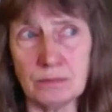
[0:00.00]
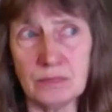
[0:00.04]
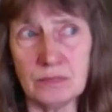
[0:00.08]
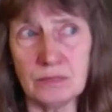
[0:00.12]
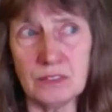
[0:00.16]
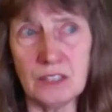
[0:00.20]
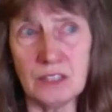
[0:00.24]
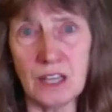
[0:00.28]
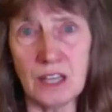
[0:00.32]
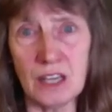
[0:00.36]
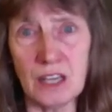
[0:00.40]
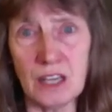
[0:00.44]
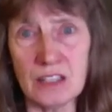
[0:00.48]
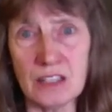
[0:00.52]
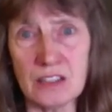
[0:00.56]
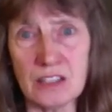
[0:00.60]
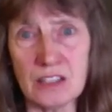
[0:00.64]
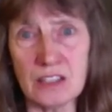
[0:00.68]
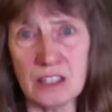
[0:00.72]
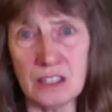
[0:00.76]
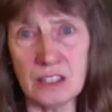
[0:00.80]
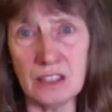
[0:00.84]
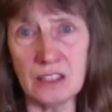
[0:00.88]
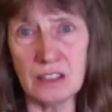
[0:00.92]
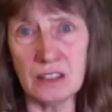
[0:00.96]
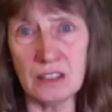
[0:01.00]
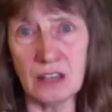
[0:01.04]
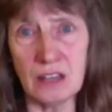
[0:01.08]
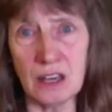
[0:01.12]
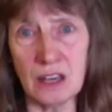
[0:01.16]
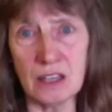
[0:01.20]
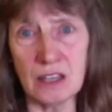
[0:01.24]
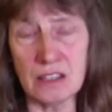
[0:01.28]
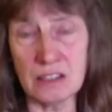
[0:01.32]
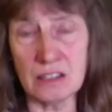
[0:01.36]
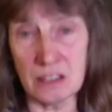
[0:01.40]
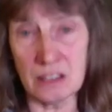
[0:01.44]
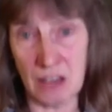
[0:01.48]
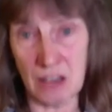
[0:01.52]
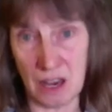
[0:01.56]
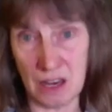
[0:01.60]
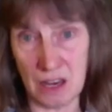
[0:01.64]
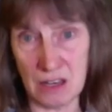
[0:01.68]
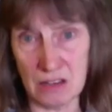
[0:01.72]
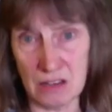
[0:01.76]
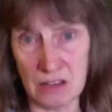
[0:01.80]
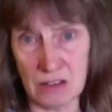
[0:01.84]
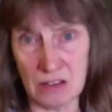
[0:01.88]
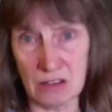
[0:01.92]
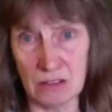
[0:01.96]

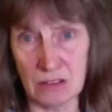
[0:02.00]
1998